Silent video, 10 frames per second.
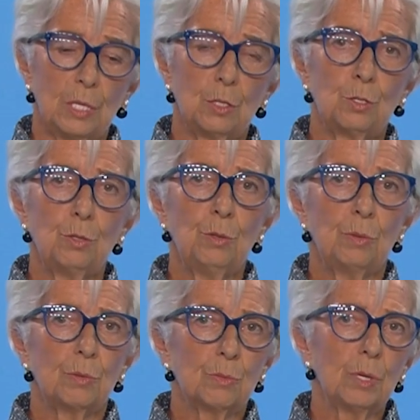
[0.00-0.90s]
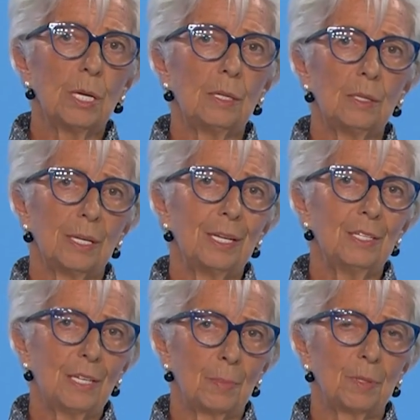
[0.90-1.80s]
into real
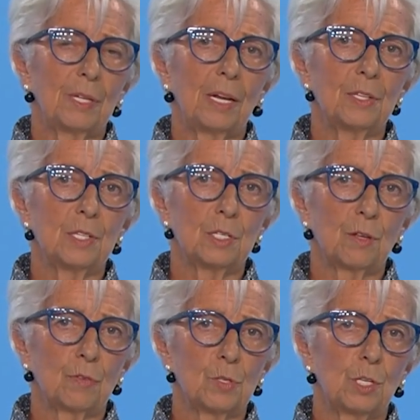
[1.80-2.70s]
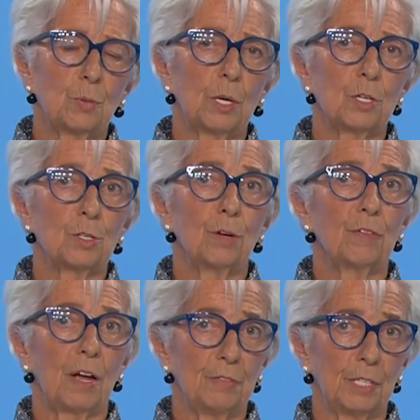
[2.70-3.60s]
in-depth analysis of the situation
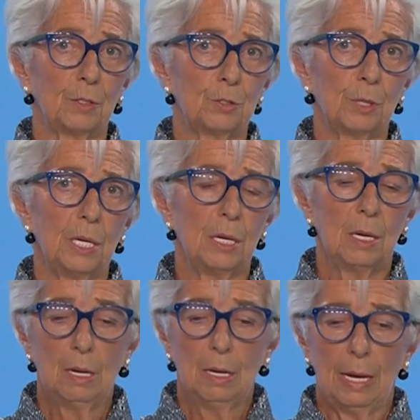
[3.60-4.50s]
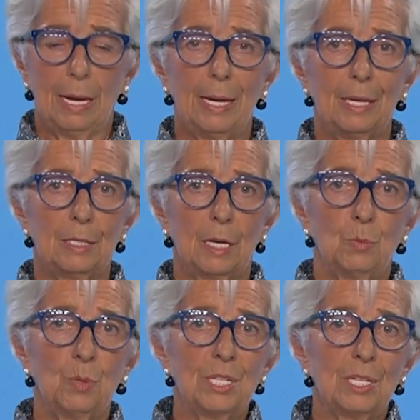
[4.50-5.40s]
of every country, and
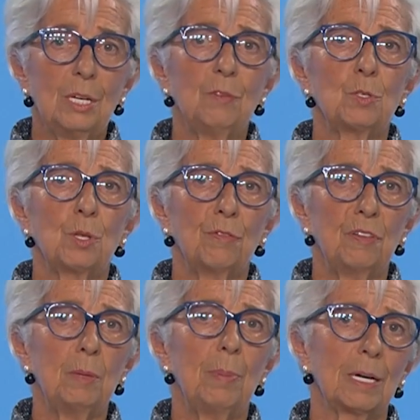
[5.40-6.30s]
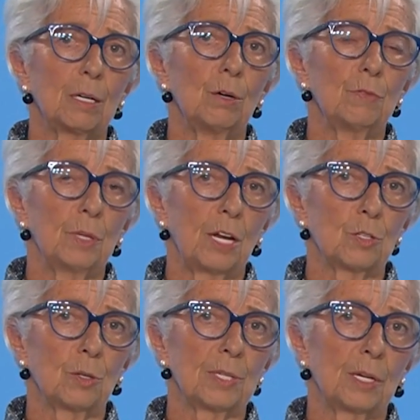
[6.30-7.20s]
receives the feedback of the
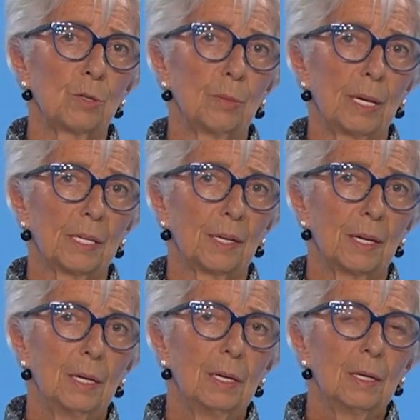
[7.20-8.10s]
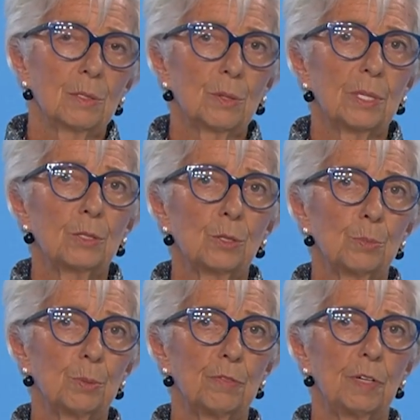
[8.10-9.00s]
National Central Bank. So they
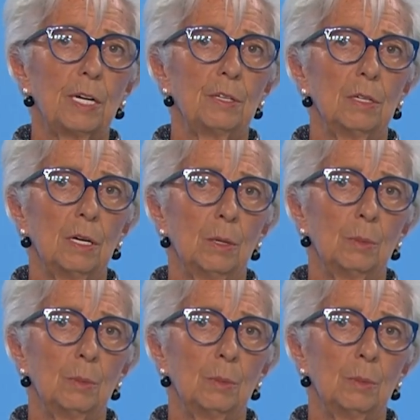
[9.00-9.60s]
don't provide